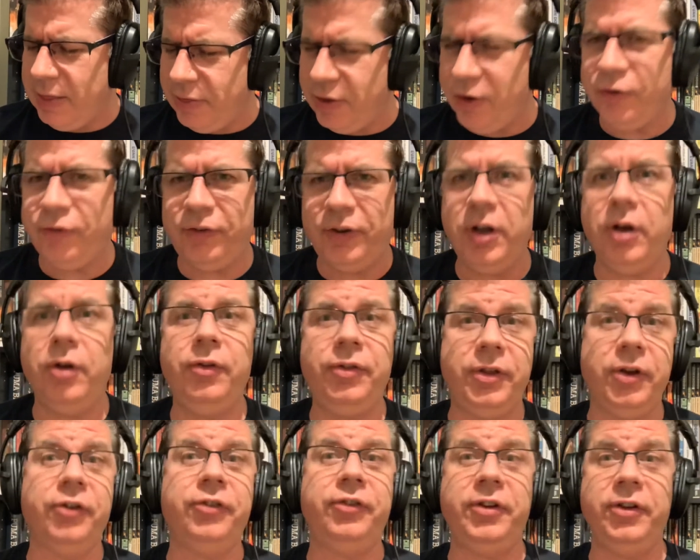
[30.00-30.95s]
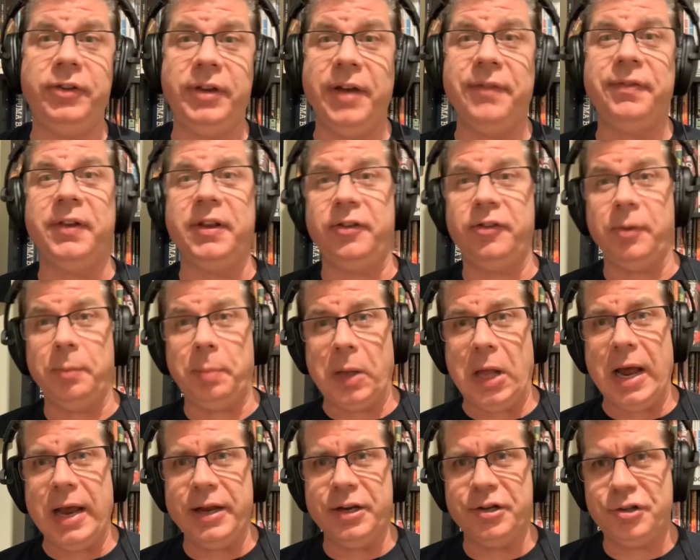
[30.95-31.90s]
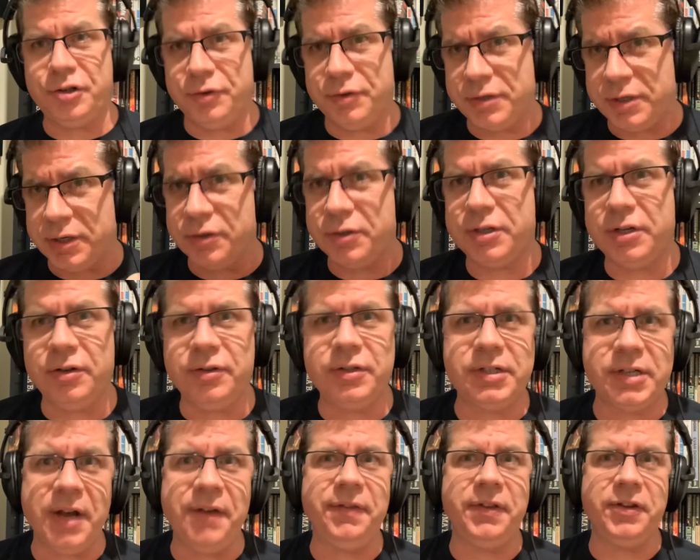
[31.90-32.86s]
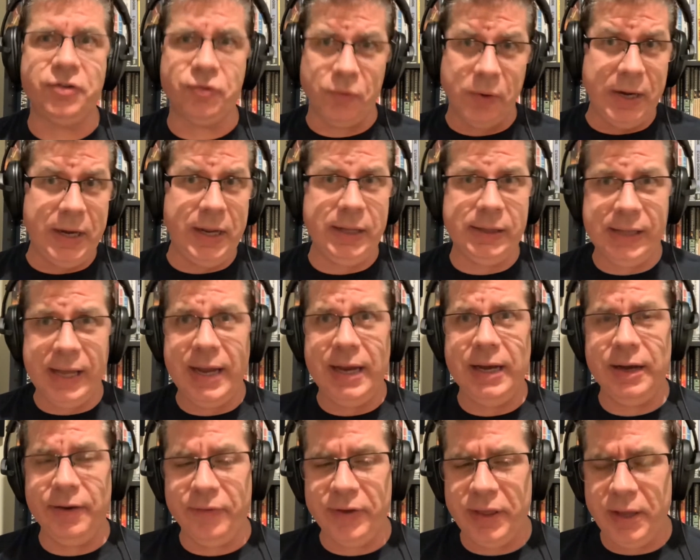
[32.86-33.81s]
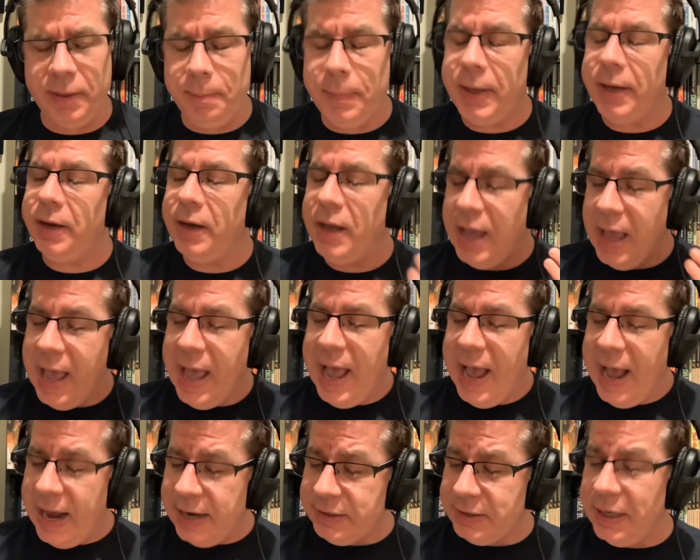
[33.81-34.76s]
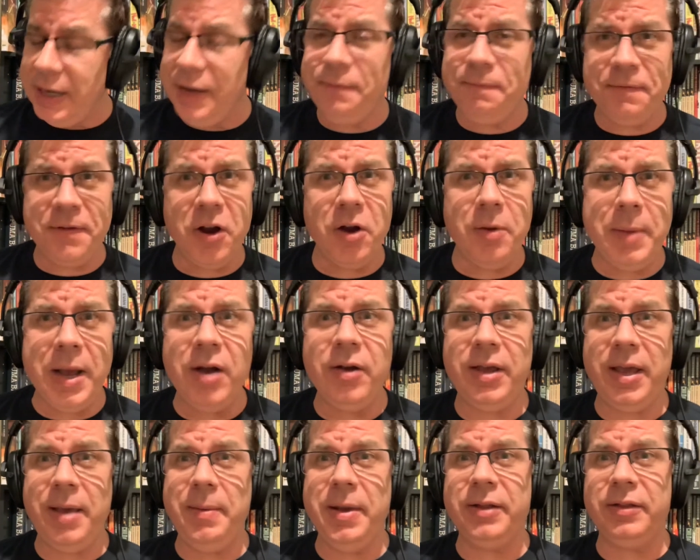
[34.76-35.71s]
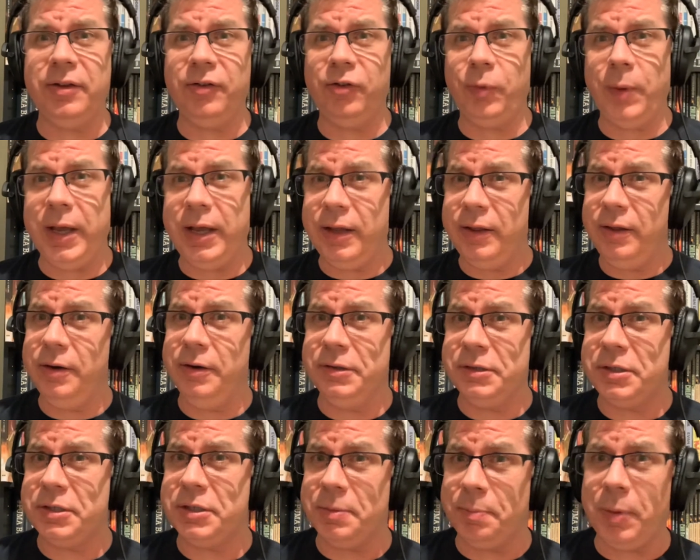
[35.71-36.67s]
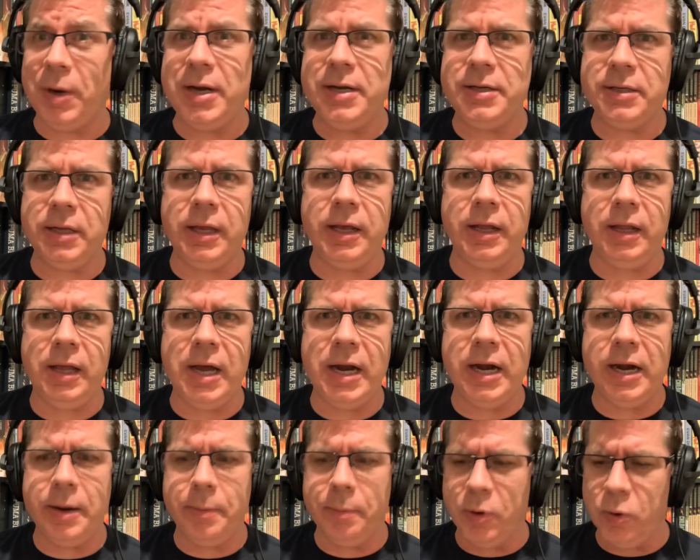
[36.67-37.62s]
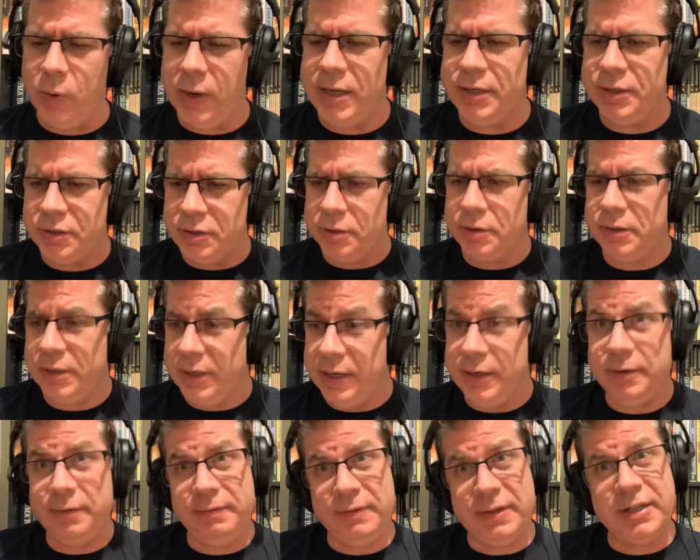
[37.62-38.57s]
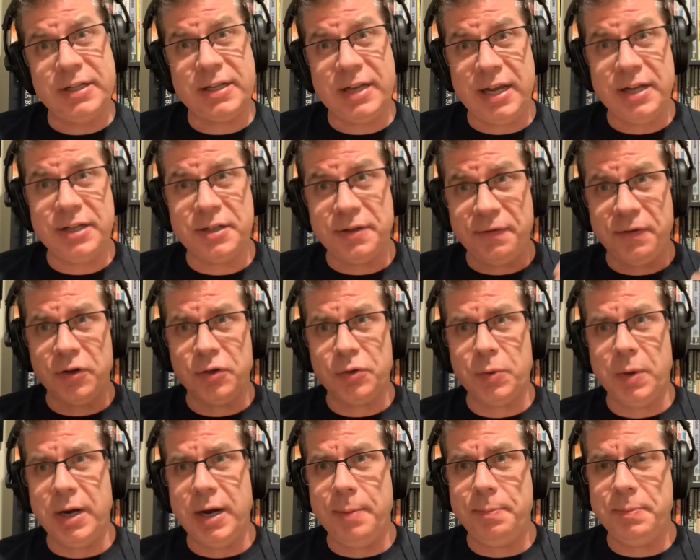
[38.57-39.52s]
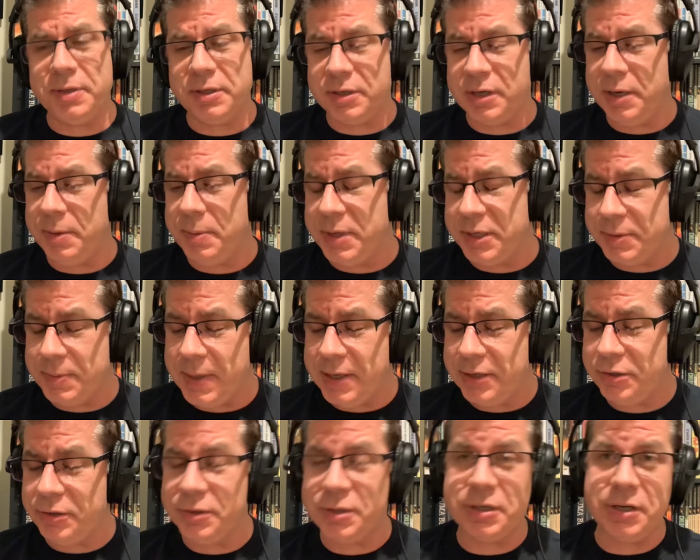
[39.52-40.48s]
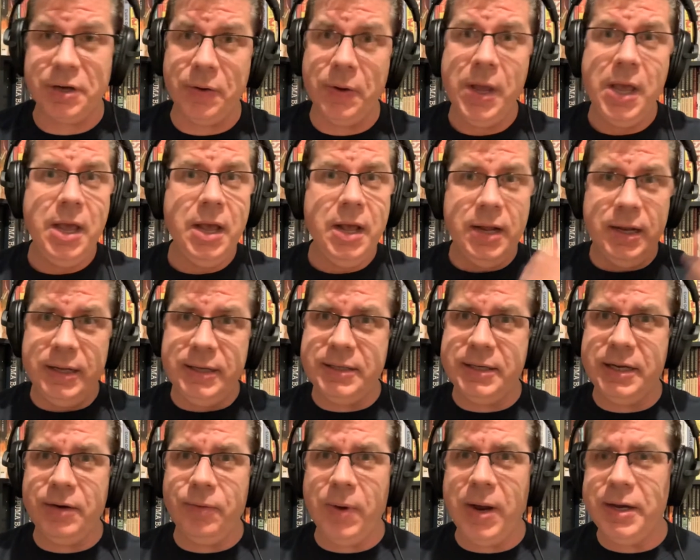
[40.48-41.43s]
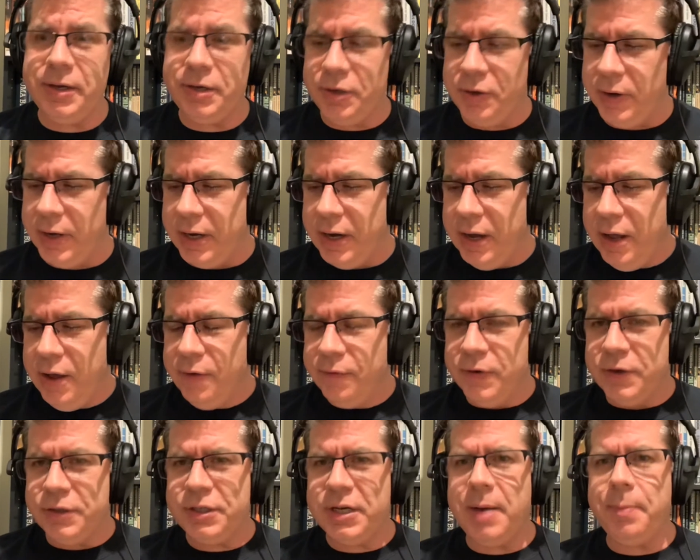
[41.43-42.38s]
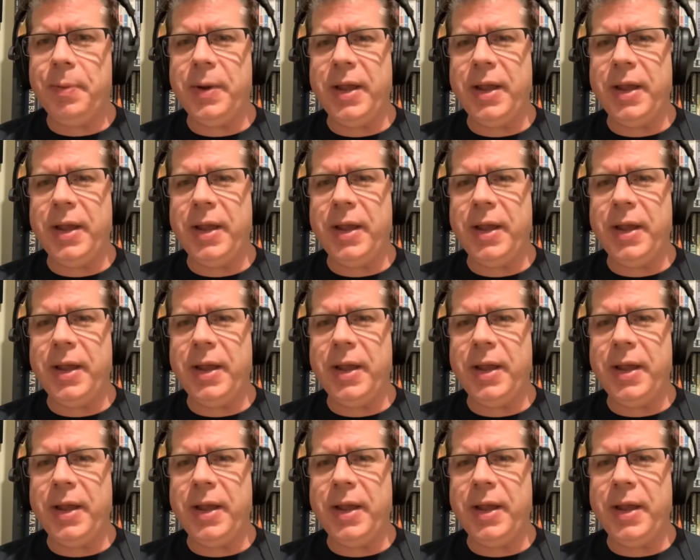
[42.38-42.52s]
still definitely supply issues. There's still stuff that's running late and everything, but actually a fair amount came out this week, and there's surprisingly a lot of number ones. Or in this case, the first one up is going to be a special. So let's get right to it. First up, we